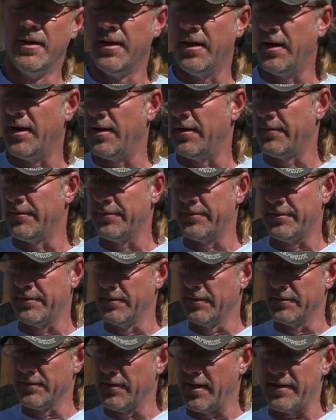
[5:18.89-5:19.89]
Uh,
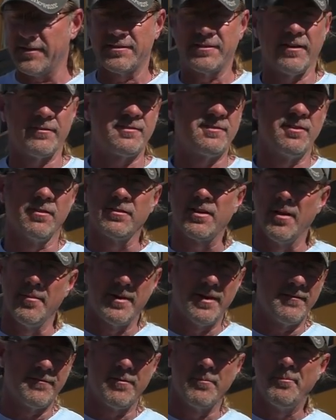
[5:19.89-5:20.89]
a lot of stuff still
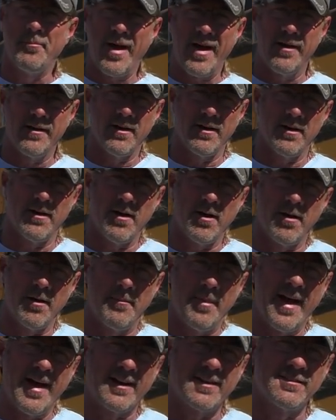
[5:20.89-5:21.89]
coming in from pa uh, our
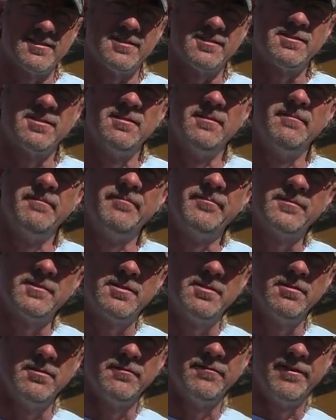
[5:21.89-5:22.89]
packages
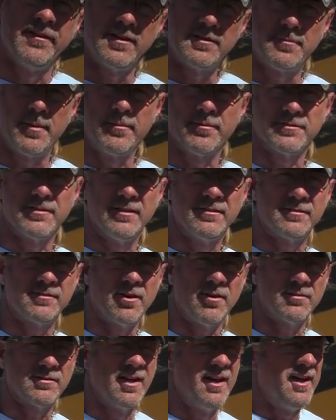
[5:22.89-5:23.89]
to finish people's
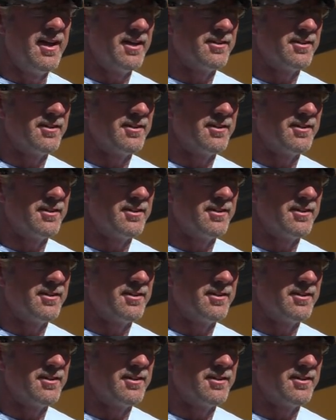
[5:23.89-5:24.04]
installs.